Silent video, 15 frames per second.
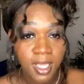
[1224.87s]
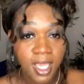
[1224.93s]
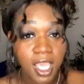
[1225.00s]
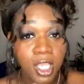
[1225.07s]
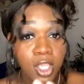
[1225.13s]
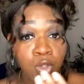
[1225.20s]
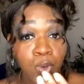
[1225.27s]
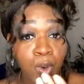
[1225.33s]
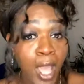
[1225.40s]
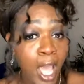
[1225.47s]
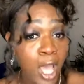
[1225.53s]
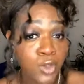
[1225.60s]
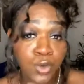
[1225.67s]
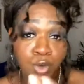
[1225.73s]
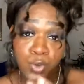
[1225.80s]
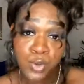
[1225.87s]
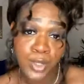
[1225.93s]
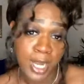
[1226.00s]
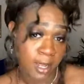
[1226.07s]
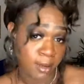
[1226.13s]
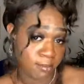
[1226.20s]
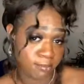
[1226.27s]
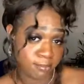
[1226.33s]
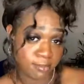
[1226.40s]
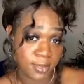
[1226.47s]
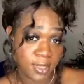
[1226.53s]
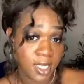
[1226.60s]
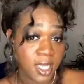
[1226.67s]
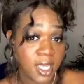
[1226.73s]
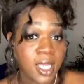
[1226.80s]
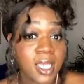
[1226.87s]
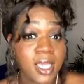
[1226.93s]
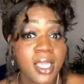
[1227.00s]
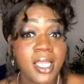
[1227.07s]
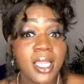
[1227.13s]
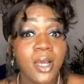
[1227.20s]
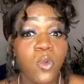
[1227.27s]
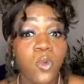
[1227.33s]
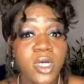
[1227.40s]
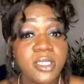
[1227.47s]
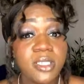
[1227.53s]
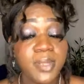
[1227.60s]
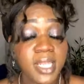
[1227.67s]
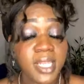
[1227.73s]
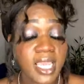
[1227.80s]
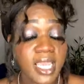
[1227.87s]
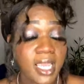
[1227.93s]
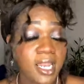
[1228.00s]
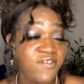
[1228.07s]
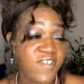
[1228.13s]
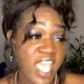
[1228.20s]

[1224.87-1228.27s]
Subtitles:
And you how you going to do that? What's a plan of